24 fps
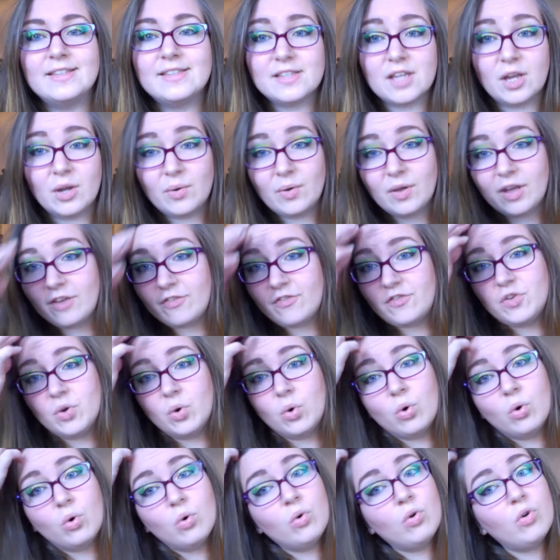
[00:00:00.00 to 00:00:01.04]
So if
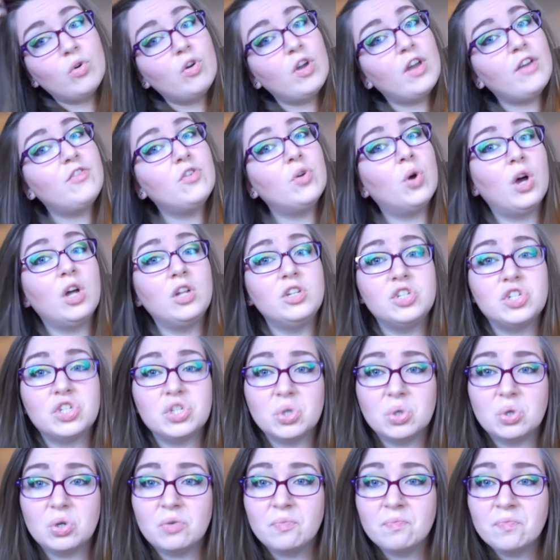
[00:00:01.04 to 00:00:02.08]
you're
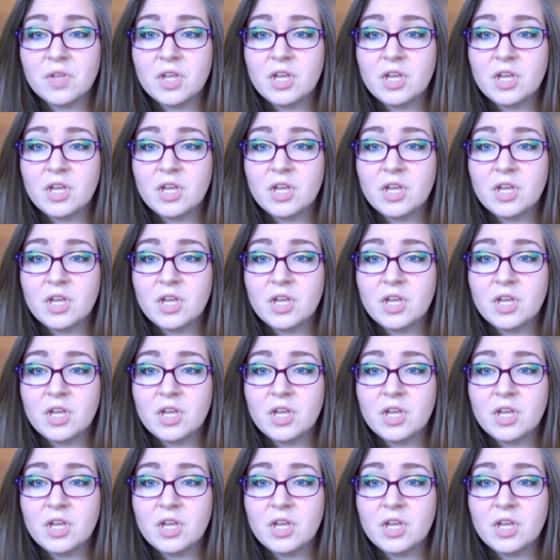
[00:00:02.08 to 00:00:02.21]
unsure,